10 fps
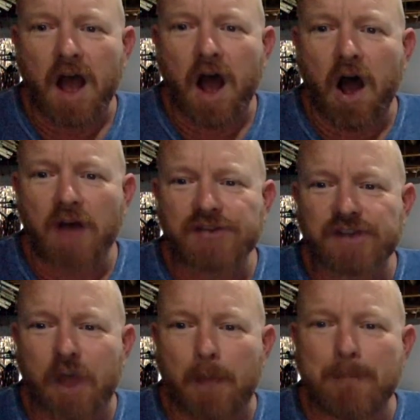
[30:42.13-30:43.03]

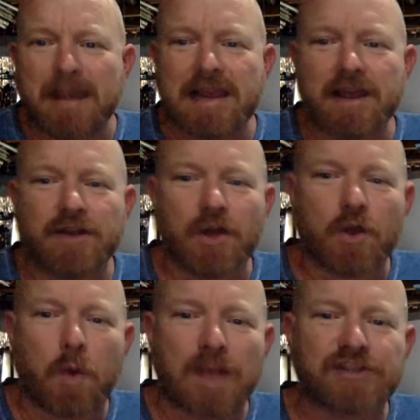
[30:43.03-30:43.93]
Ask a million
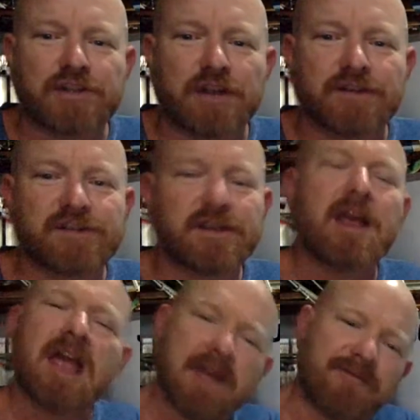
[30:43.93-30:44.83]
questions
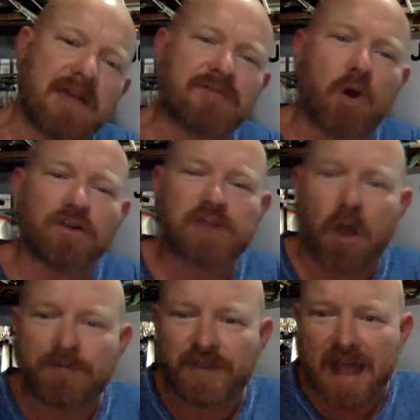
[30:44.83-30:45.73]
if they've got
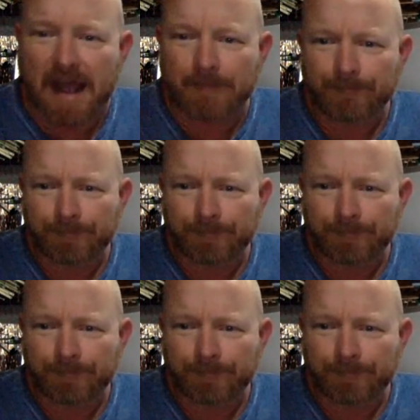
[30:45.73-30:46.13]
time for that.